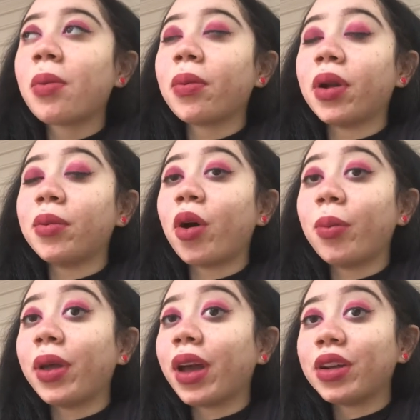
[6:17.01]
But I'm
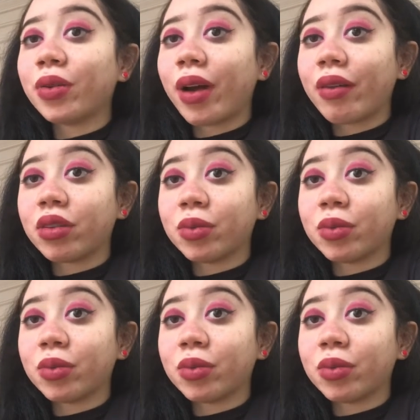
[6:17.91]
hoping I don't have her